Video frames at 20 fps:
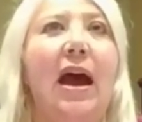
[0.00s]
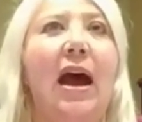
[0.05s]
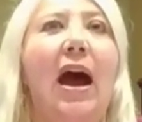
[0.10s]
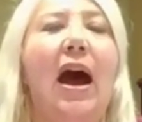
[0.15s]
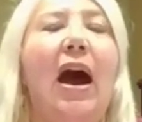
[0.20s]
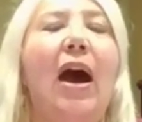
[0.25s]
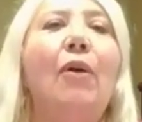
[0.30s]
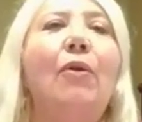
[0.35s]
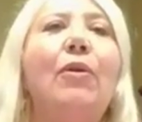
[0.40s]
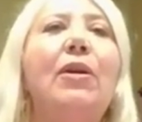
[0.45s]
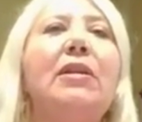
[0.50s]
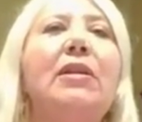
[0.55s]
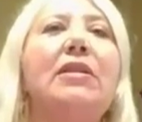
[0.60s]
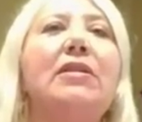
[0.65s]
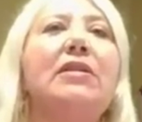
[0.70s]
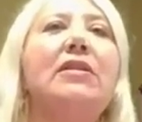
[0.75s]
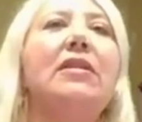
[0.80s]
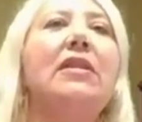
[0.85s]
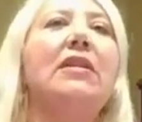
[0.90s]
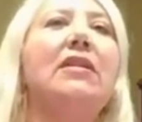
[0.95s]
how
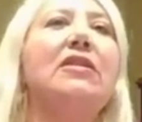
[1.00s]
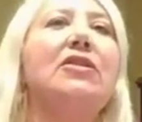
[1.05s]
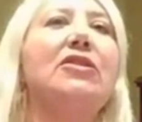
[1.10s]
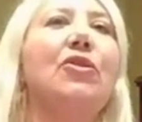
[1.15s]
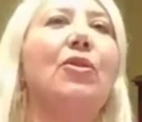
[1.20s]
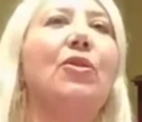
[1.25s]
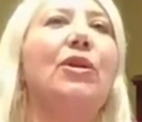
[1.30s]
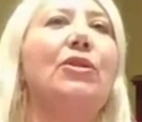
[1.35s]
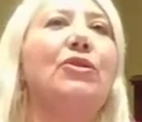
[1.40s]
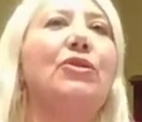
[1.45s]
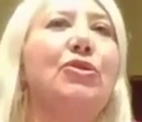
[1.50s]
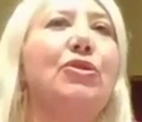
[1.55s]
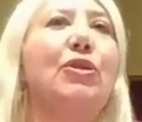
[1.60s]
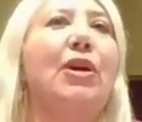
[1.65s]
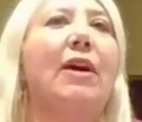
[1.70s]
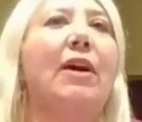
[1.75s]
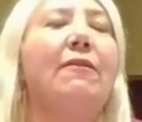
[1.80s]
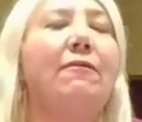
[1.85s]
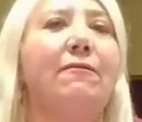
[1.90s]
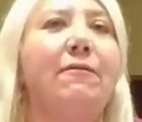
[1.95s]
is this going
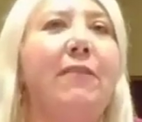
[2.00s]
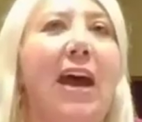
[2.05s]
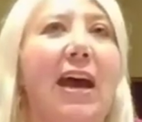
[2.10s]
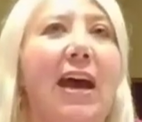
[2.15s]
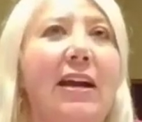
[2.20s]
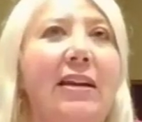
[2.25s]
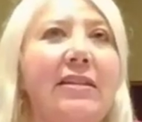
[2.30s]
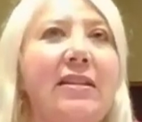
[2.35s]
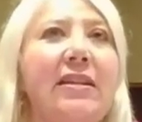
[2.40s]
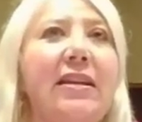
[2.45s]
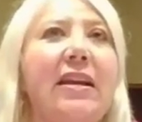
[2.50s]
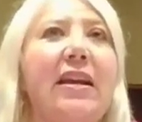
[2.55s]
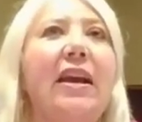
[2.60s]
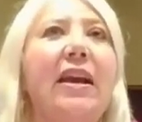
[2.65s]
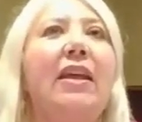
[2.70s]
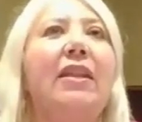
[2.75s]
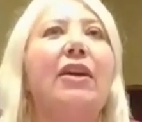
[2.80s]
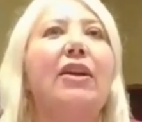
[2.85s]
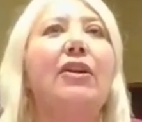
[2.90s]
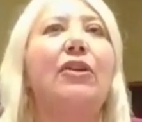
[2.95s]
to affect
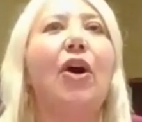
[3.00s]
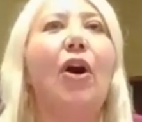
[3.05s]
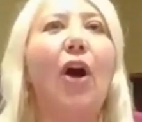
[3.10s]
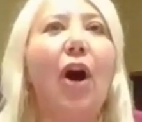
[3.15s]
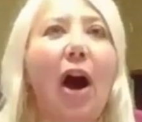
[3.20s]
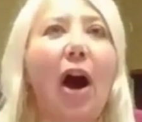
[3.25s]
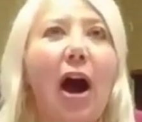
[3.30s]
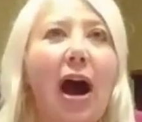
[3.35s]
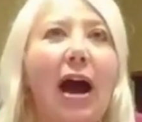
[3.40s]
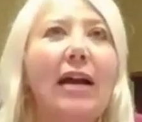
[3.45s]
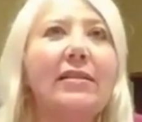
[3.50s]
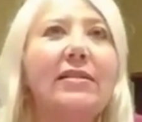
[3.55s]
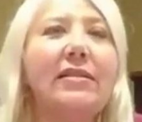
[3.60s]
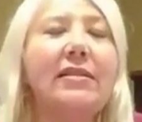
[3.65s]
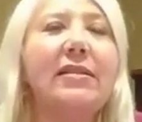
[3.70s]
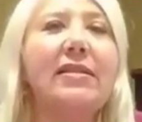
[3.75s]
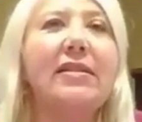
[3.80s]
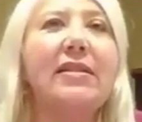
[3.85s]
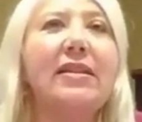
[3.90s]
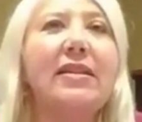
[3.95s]
the
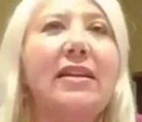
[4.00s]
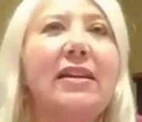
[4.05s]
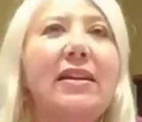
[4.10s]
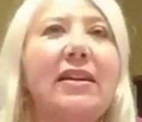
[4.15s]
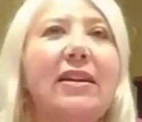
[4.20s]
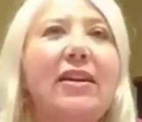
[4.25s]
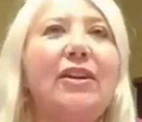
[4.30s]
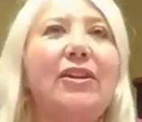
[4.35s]
cost